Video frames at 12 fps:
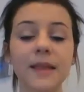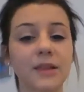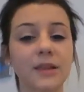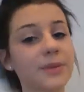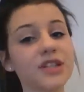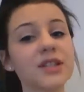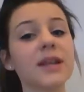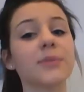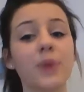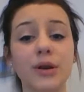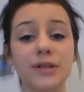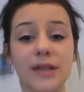The budgeting
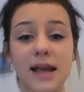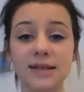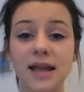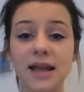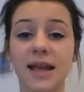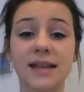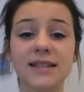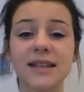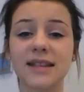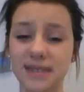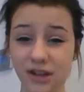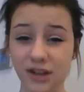process is
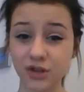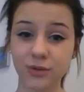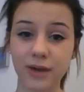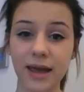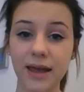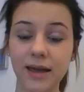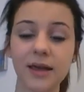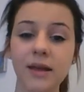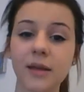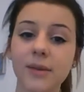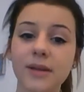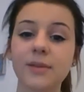essential here
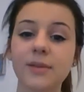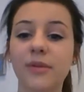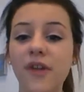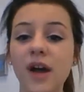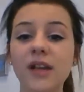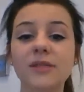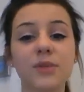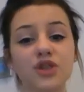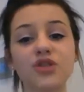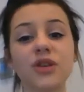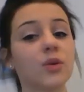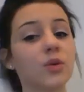because it provides
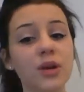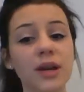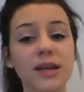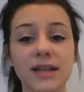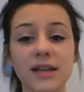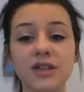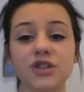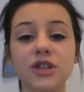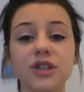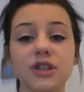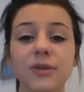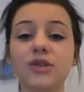monetary
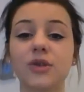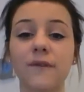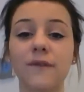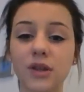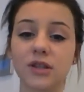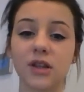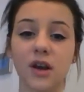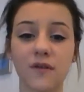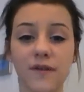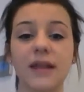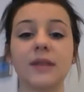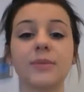organisation to ensure funds are
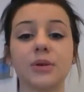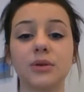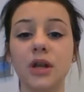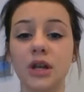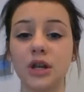available